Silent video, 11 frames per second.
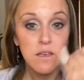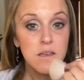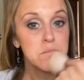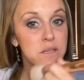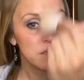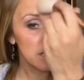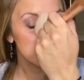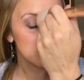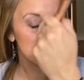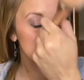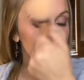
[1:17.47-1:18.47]
But that's
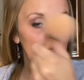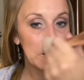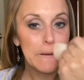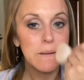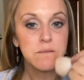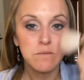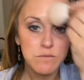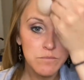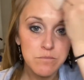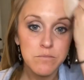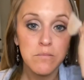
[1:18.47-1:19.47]
just kind of,
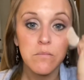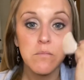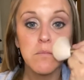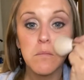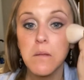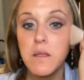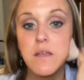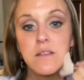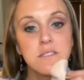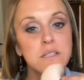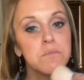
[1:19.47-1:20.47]

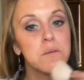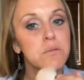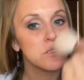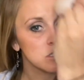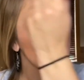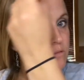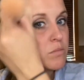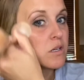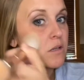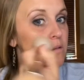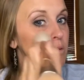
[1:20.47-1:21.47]
some people just put
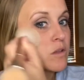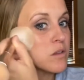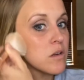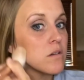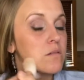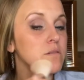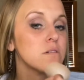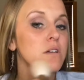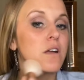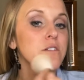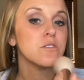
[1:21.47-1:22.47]
it where their
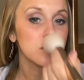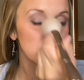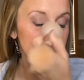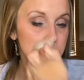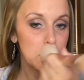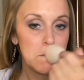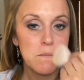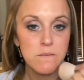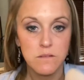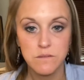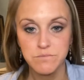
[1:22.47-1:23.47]
contour goes.
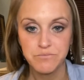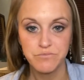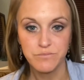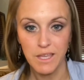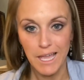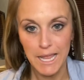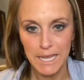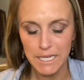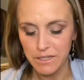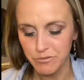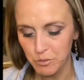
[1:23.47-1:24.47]
I like
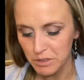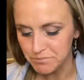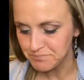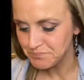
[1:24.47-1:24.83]
it everywhere.